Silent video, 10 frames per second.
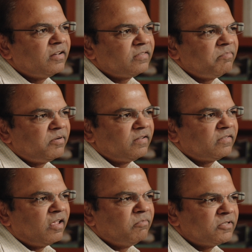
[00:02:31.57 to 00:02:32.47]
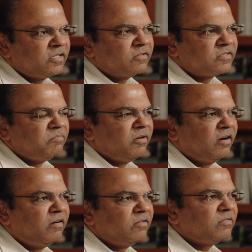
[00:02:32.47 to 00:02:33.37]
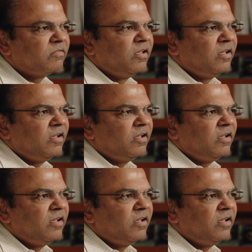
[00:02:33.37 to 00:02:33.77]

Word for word: receptors almost look similar to